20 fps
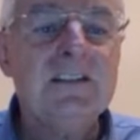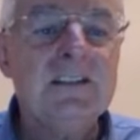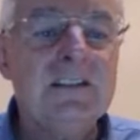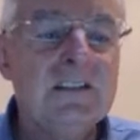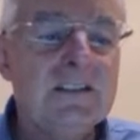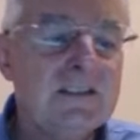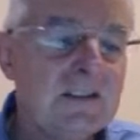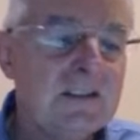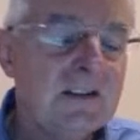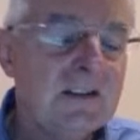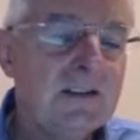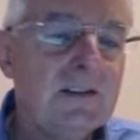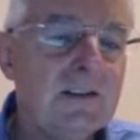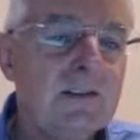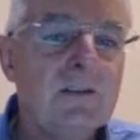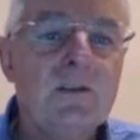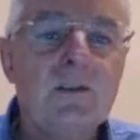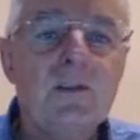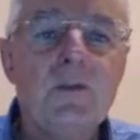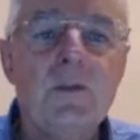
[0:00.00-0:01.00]
is
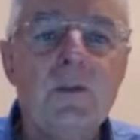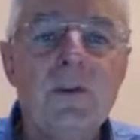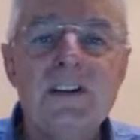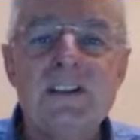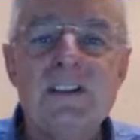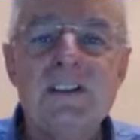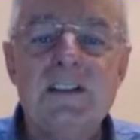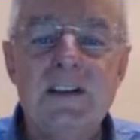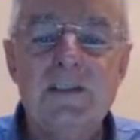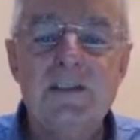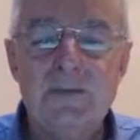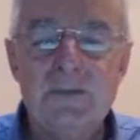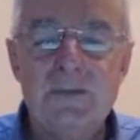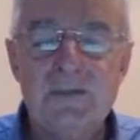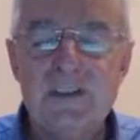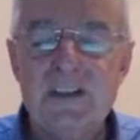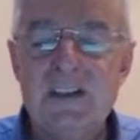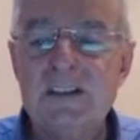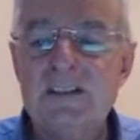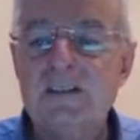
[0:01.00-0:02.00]
quite stiff
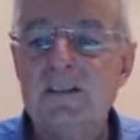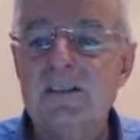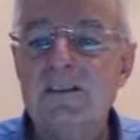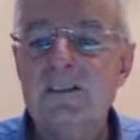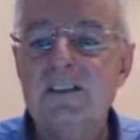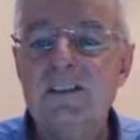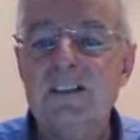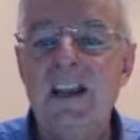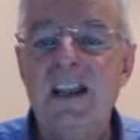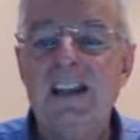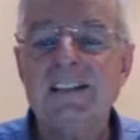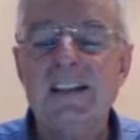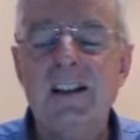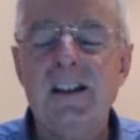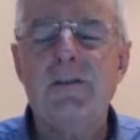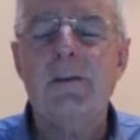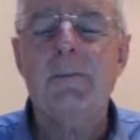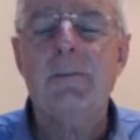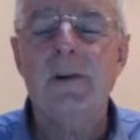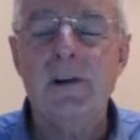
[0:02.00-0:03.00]
resistance it's at
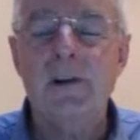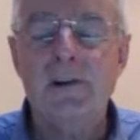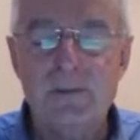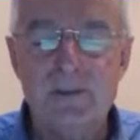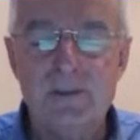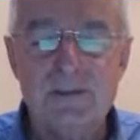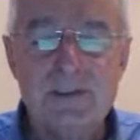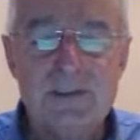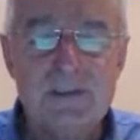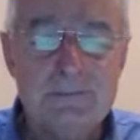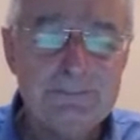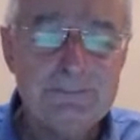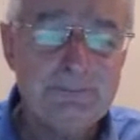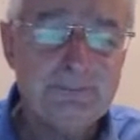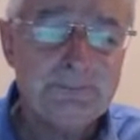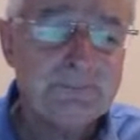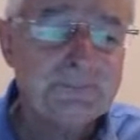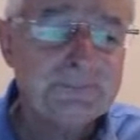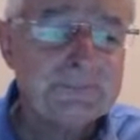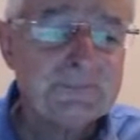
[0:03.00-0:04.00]
the moment.
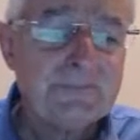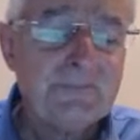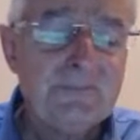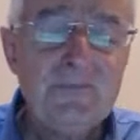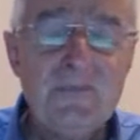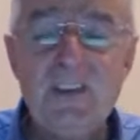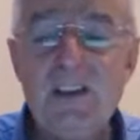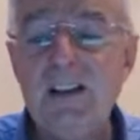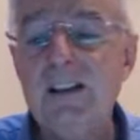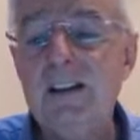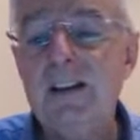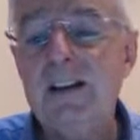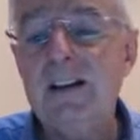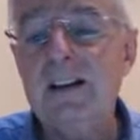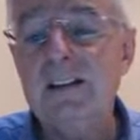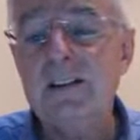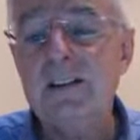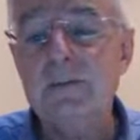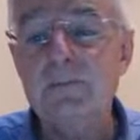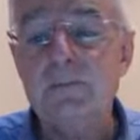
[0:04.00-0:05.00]

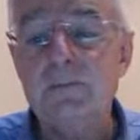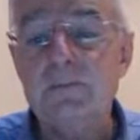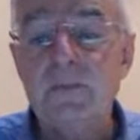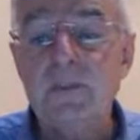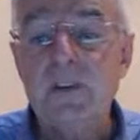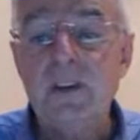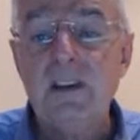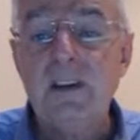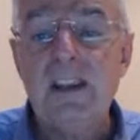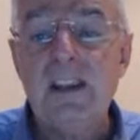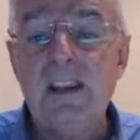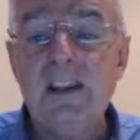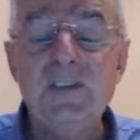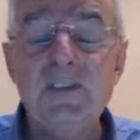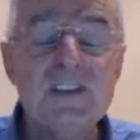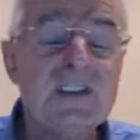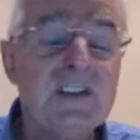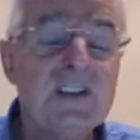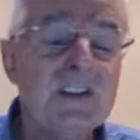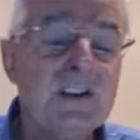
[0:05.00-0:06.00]
If
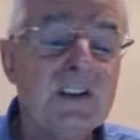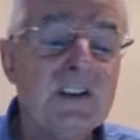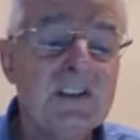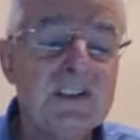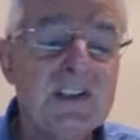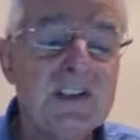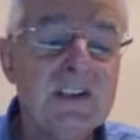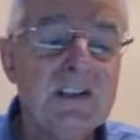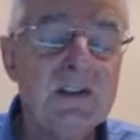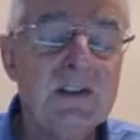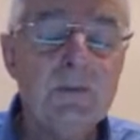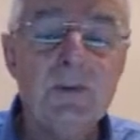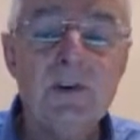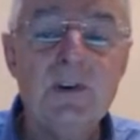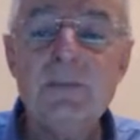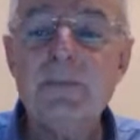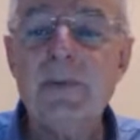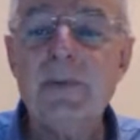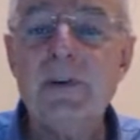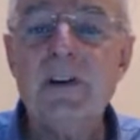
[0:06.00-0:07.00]
it's going to continue
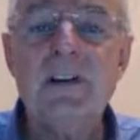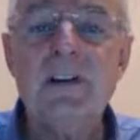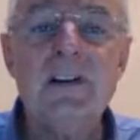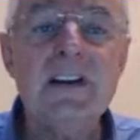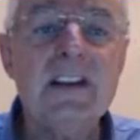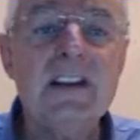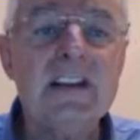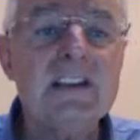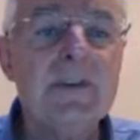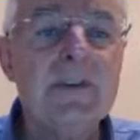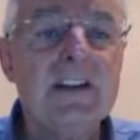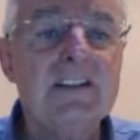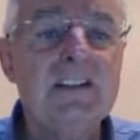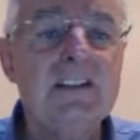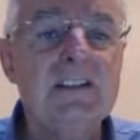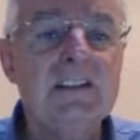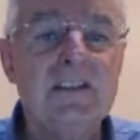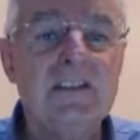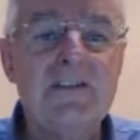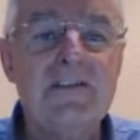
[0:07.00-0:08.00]
up, I expect
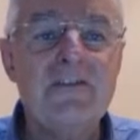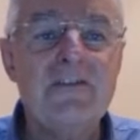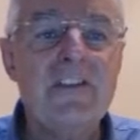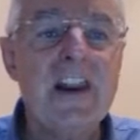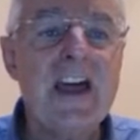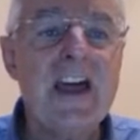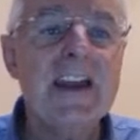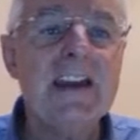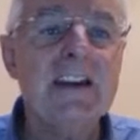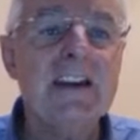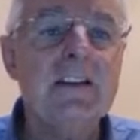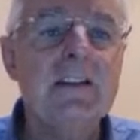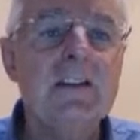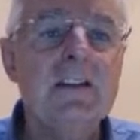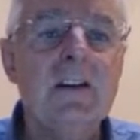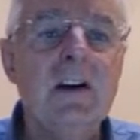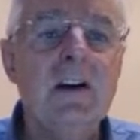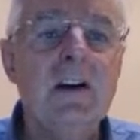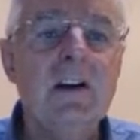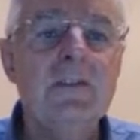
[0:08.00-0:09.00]
it to flag
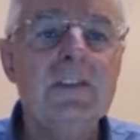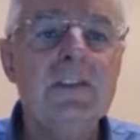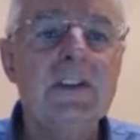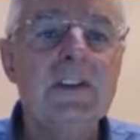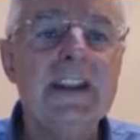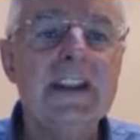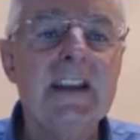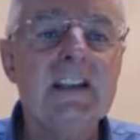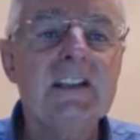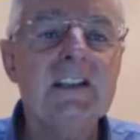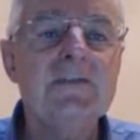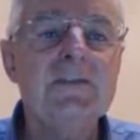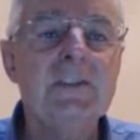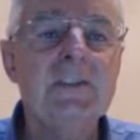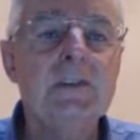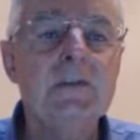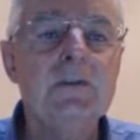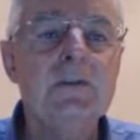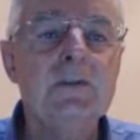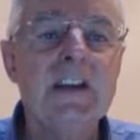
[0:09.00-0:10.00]
over the next
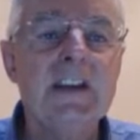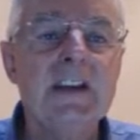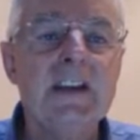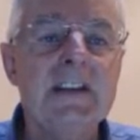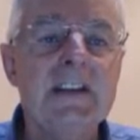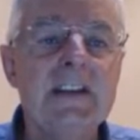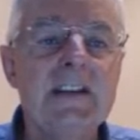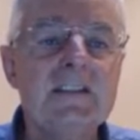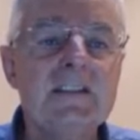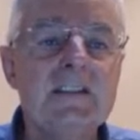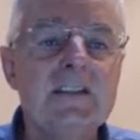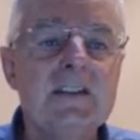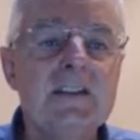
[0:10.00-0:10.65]
few days.